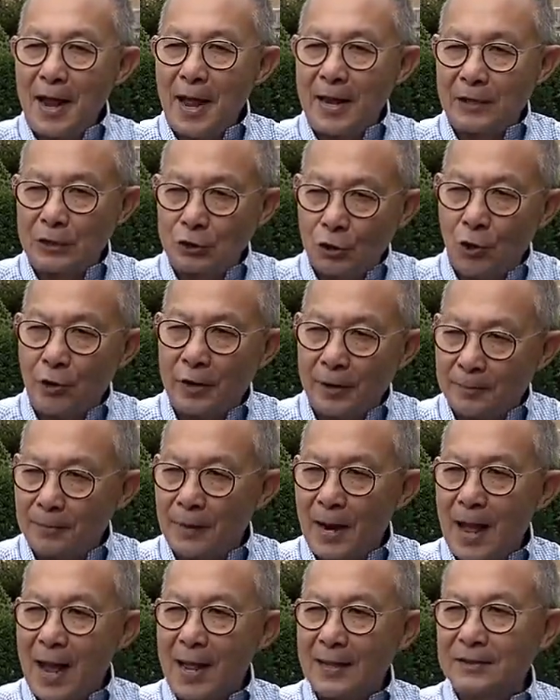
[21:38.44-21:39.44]
exotic
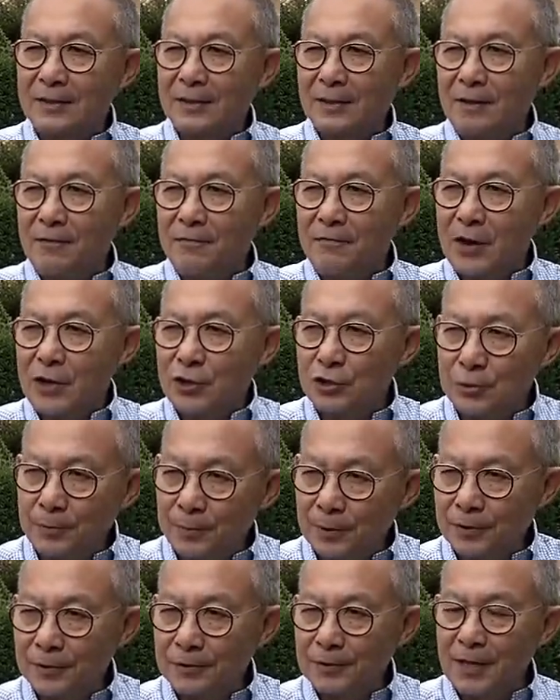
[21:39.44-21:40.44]
plants and
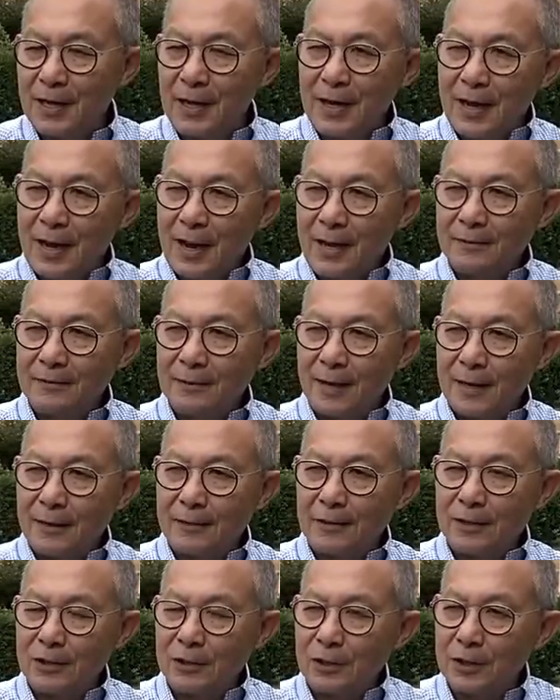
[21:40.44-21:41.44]
vegetables, and
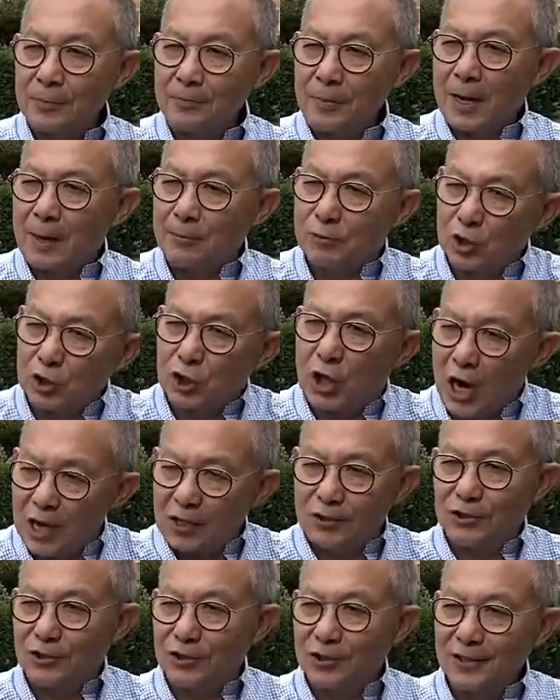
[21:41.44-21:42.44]
it becomes a
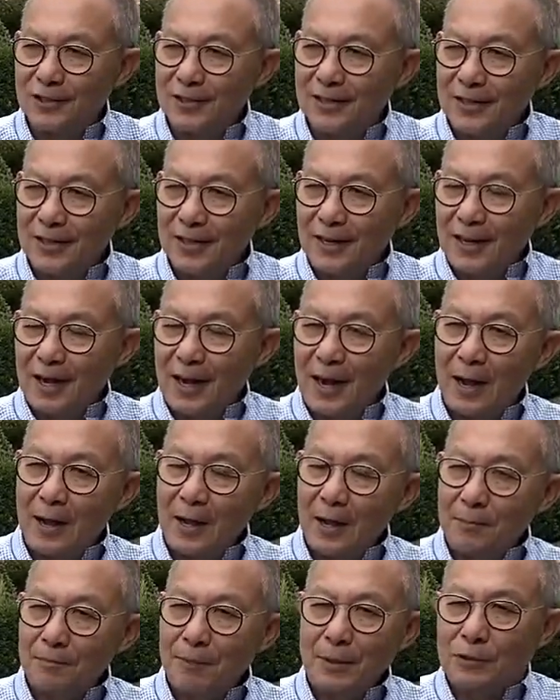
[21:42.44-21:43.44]
challenge.
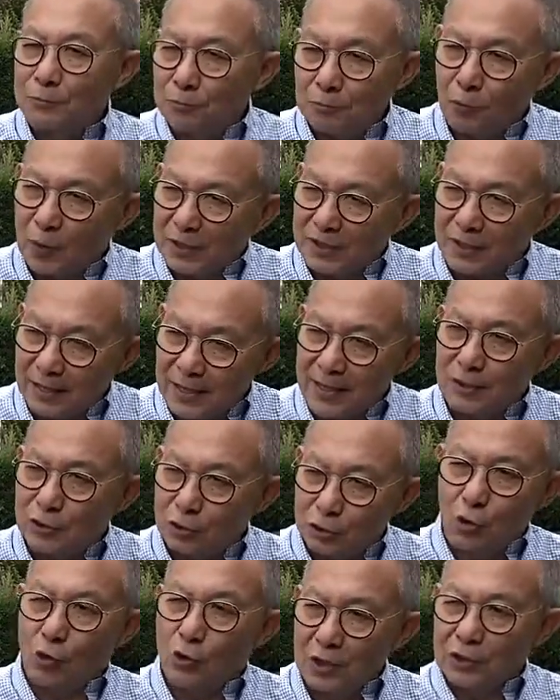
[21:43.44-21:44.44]
But once again,
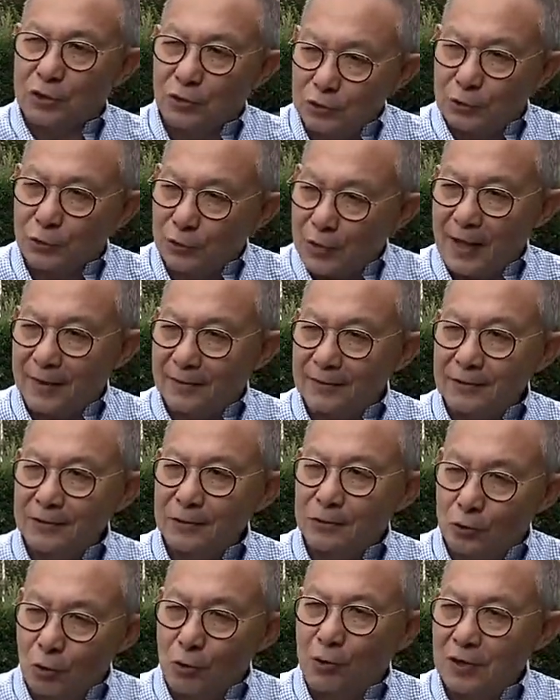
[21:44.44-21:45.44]
you don't need to do that.
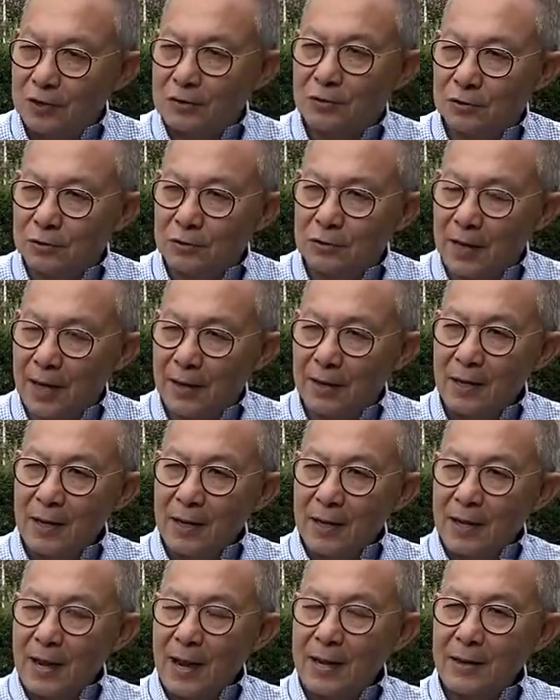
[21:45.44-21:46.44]
You don't need to do that.
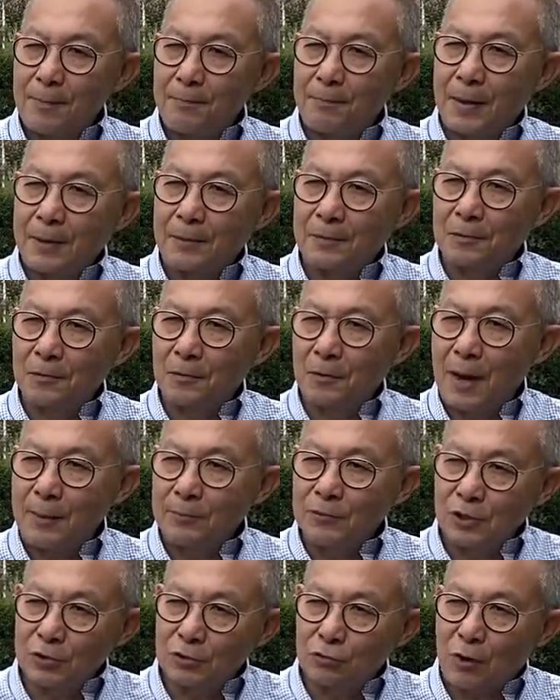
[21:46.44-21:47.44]
But
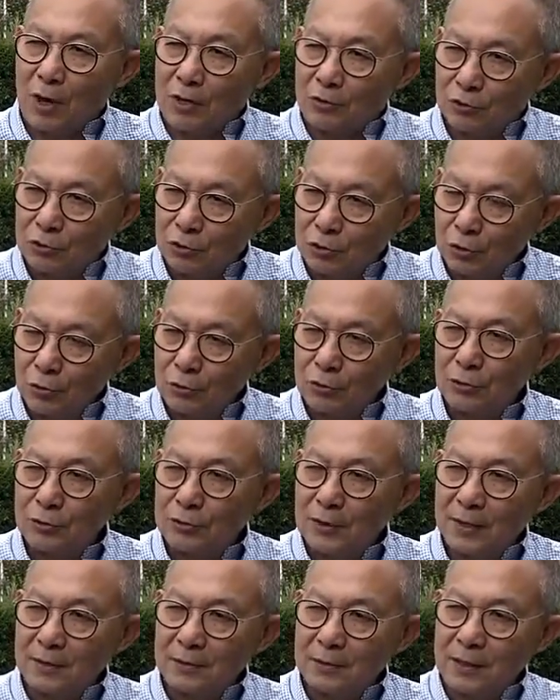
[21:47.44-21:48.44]
I'm just trying to show
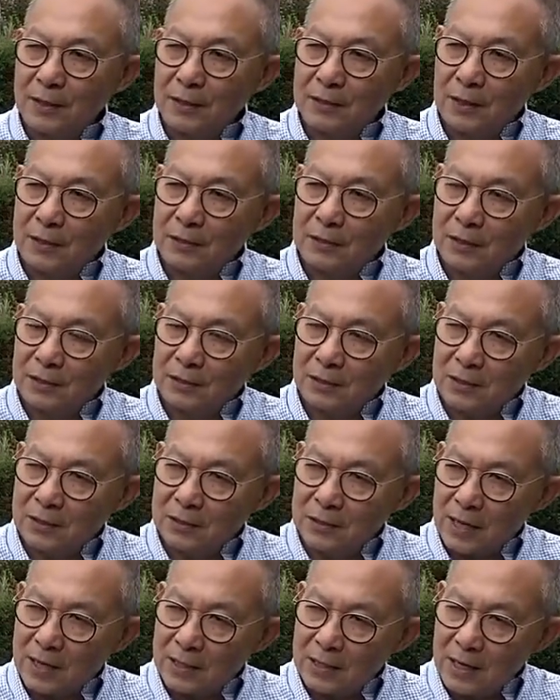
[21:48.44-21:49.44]
you that
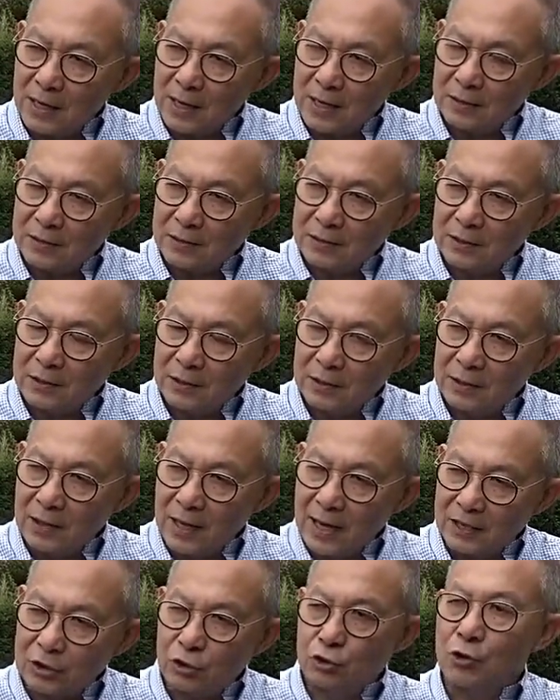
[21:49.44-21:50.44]

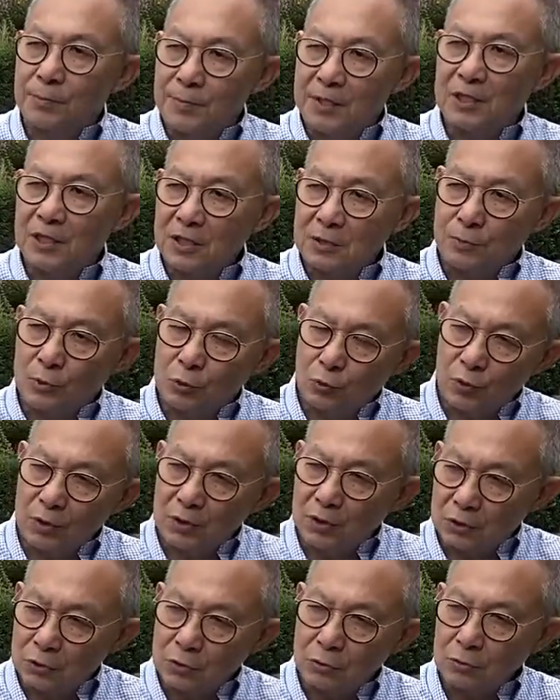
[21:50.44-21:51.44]
the extremities
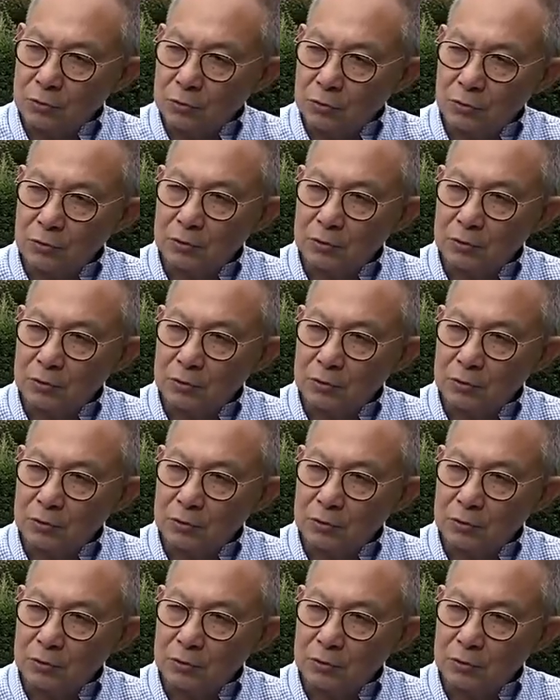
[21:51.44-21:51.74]
between the two,